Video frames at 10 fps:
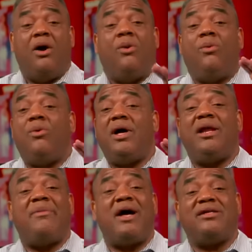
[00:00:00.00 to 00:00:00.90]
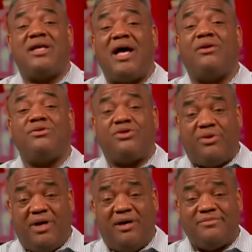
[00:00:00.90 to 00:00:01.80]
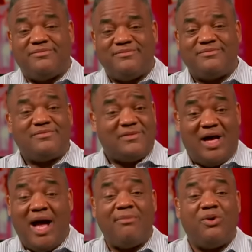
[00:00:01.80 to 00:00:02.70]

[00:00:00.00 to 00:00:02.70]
what about Donald Trump? I'm